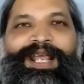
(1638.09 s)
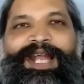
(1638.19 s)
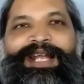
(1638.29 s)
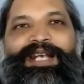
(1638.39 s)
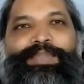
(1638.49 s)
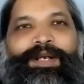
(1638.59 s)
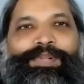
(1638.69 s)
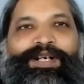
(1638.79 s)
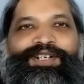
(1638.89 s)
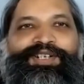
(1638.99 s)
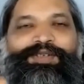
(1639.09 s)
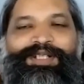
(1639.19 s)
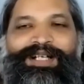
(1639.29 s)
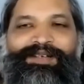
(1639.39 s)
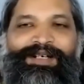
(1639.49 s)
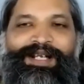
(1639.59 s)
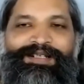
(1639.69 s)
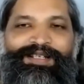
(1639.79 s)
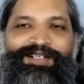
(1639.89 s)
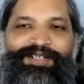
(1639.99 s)
And in preparation to that
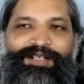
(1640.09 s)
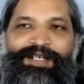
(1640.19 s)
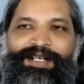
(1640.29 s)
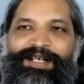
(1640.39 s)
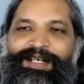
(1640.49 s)
divinization